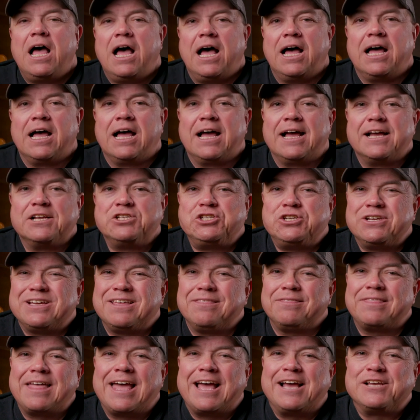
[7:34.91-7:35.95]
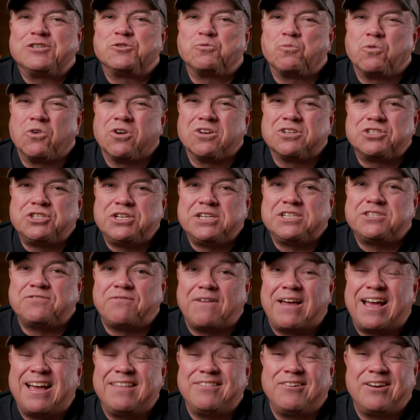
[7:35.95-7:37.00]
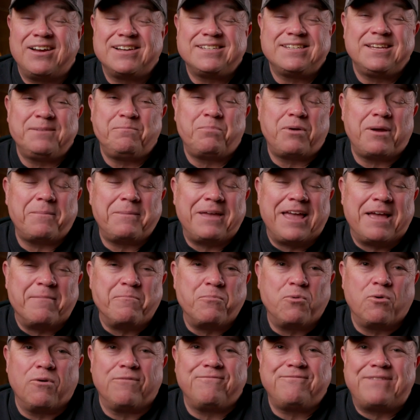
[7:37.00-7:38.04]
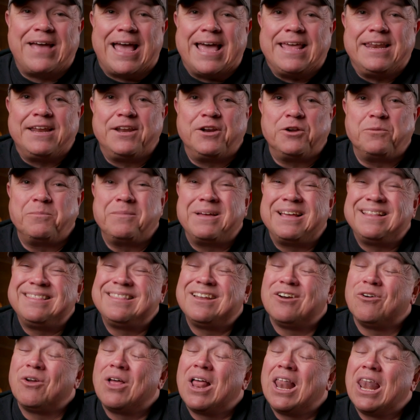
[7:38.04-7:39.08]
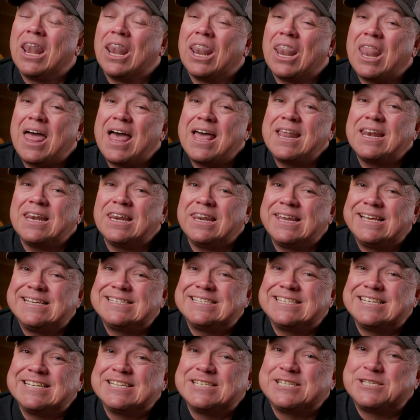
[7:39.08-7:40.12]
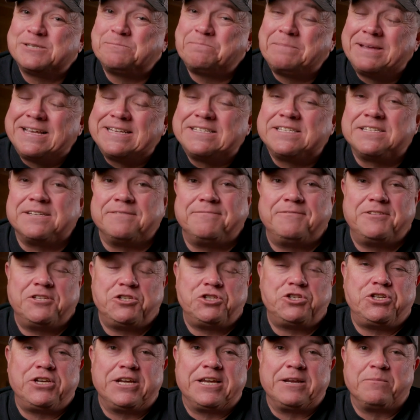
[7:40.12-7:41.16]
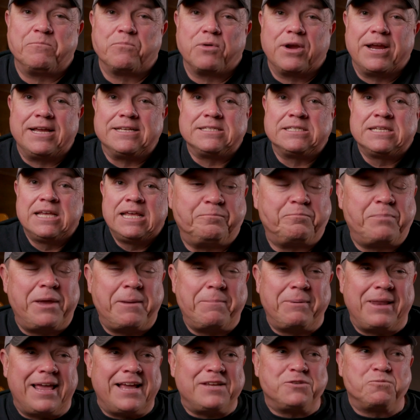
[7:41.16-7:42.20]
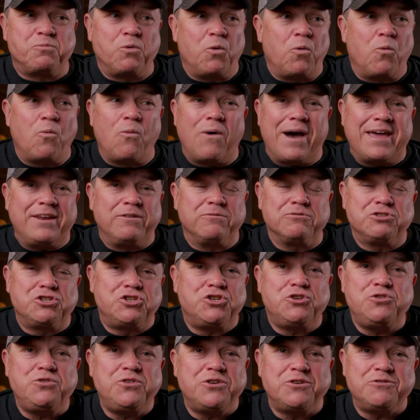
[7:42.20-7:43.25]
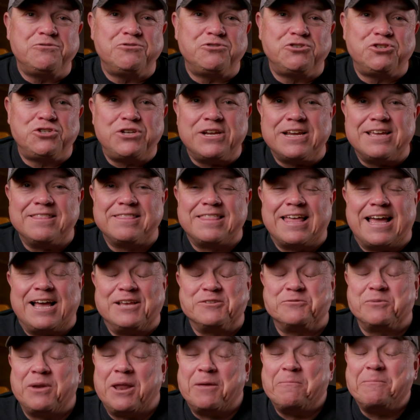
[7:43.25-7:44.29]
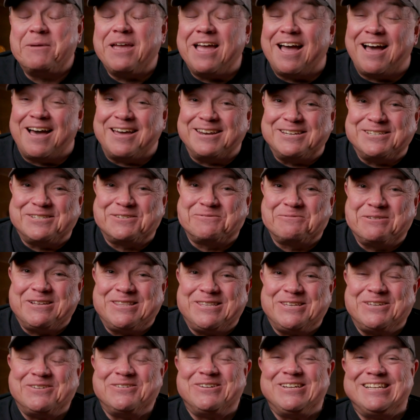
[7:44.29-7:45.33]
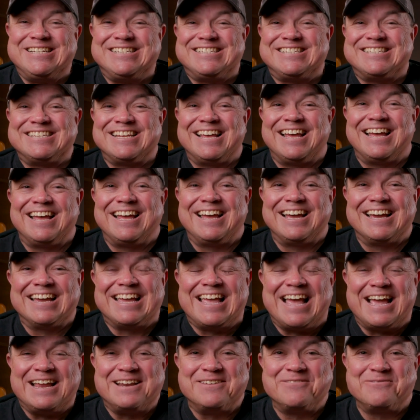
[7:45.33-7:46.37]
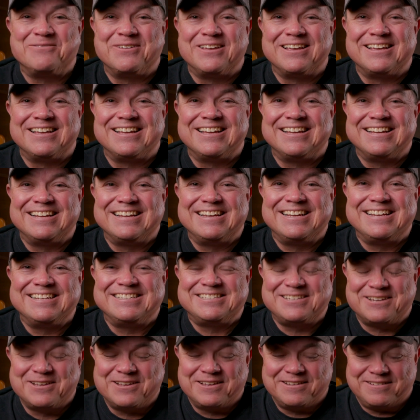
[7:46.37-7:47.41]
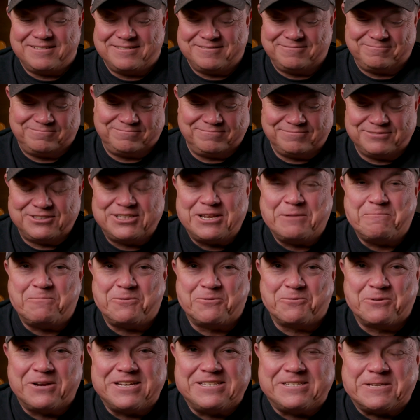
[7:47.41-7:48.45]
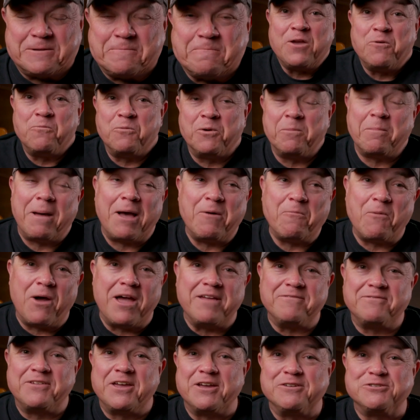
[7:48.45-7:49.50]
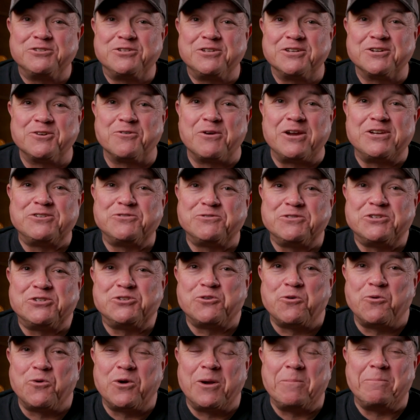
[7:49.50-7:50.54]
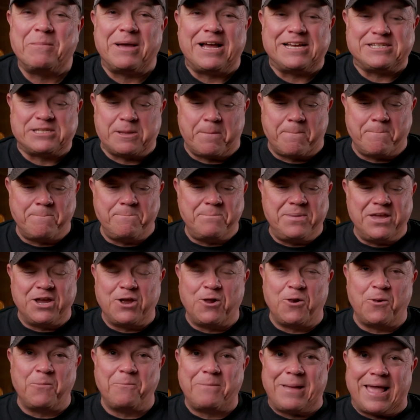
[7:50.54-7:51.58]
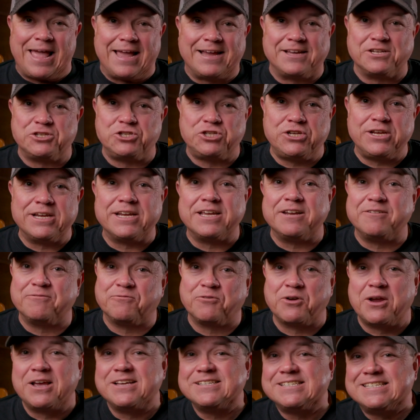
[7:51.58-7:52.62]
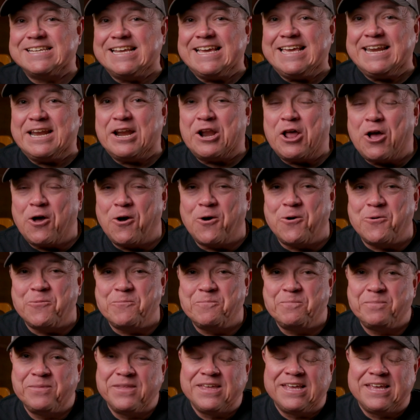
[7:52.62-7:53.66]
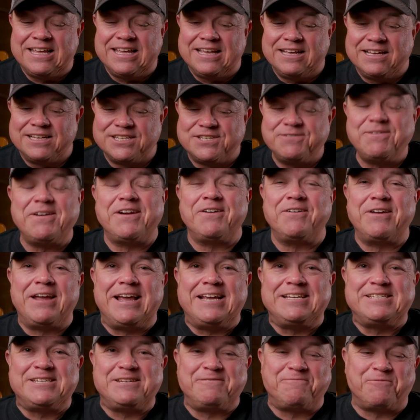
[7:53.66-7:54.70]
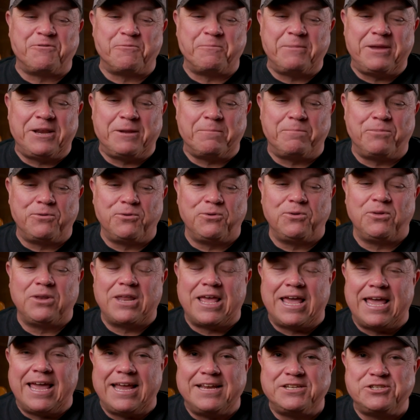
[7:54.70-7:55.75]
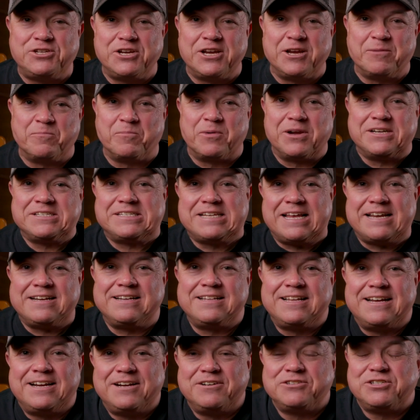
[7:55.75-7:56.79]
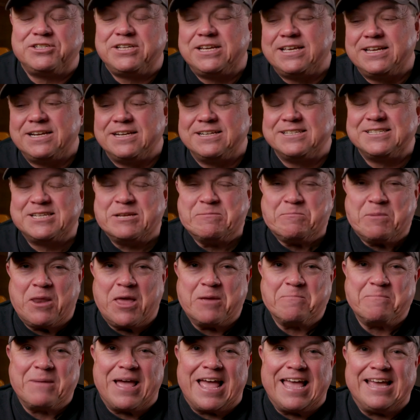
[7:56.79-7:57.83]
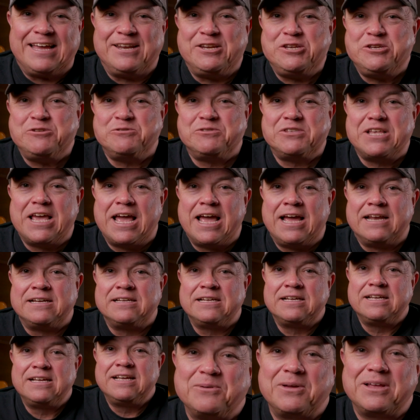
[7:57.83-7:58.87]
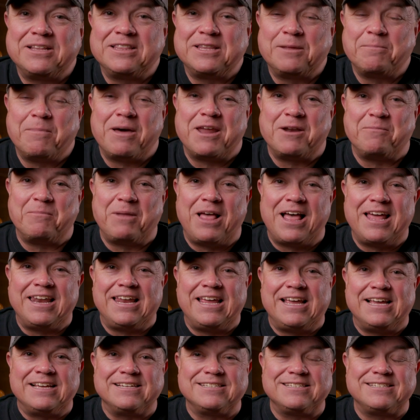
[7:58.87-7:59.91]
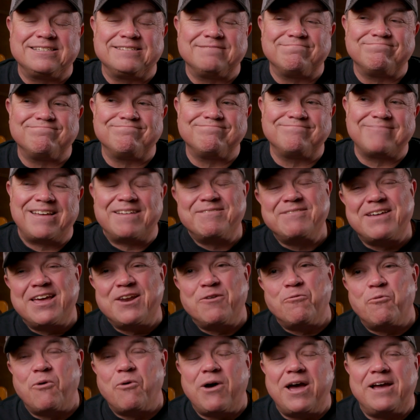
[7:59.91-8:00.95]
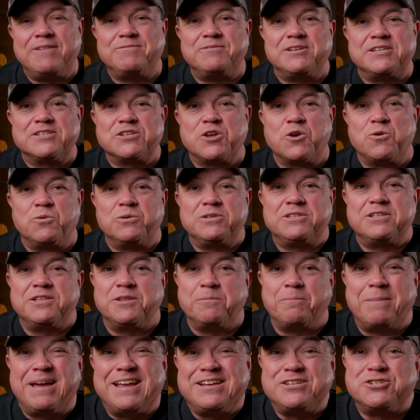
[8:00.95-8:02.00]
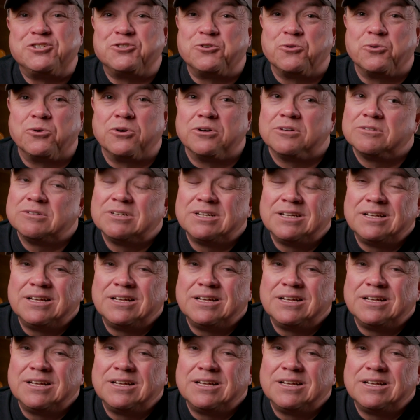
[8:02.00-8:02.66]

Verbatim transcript: Uh, chicken thighs work just fine. They actually probably have more fat in them. They're a lot less expensive than chicken breasts. People ask, well, why don't you use chicken thighs? Well, I'll be honest with you. It's uh, kind of a, it's a simple reason. When my wife goes to the grocery store and buys a big old pack of chicken for us to eat at home, it's very easy for me to pull a chicken breast out of there, stick it in a Ziploc bag and use that the bottom line is, I've got a wife that's going to the bait store